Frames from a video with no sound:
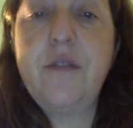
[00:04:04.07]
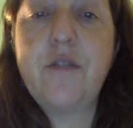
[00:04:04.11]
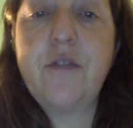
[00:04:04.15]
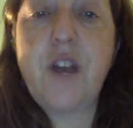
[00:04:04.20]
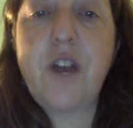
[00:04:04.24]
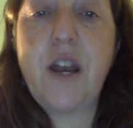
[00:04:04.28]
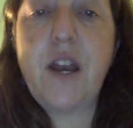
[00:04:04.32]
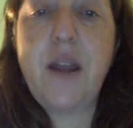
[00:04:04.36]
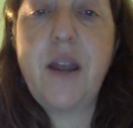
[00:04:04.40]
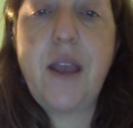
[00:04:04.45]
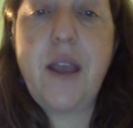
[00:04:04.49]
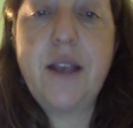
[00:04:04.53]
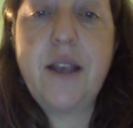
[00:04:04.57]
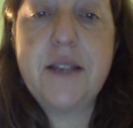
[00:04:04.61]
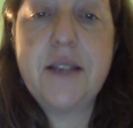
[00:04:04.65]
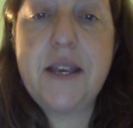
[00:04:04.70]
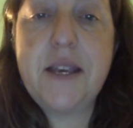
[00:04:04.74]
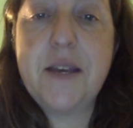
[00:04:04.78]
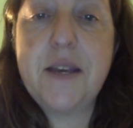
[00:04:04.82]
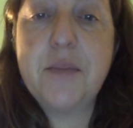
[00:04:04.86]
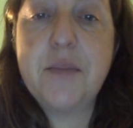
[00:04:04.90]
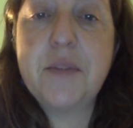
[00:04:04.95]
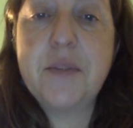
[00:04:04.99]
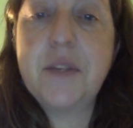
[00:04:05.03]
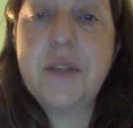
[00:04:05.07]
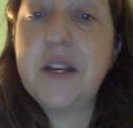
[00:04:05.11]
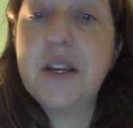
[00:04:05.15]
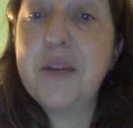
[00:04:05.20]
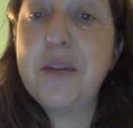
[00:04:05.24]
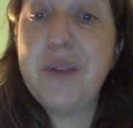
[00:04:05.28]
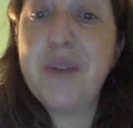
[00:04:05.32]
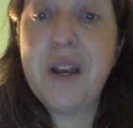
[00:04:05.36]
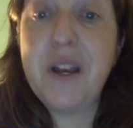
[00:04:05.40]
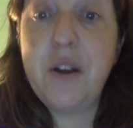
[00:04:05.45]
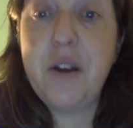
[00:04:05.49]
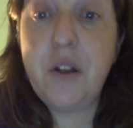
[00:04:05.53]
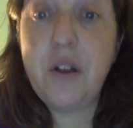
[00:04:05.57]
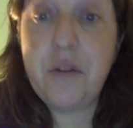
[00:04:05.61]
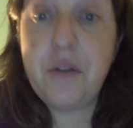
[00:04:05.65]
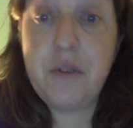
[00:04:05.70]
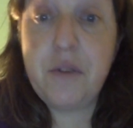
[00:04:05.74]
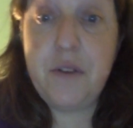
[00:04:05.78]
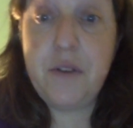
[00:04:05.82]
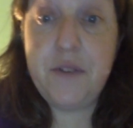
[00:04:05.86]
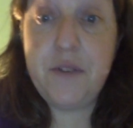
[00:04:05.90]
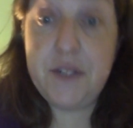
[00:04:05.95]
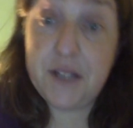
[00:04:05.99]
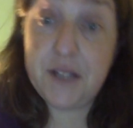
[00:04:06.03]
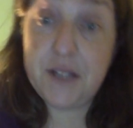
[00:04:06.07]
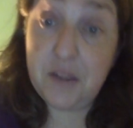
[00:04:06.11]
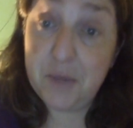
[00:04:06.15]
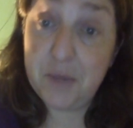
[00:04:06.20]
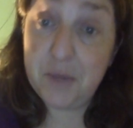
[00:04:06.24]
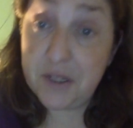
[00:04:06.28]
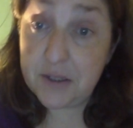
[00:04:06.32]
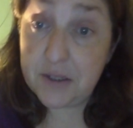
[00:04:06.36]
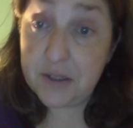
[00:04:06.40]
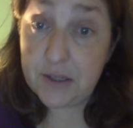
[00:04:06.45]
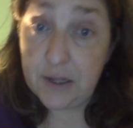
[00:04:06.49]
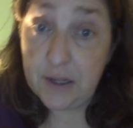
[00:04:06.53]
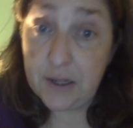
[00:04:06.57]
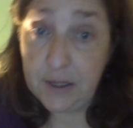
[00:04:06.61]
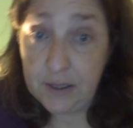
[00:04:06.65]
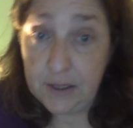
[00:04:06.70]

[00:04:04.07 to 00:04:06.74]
Friday exams that combined all three of these elements.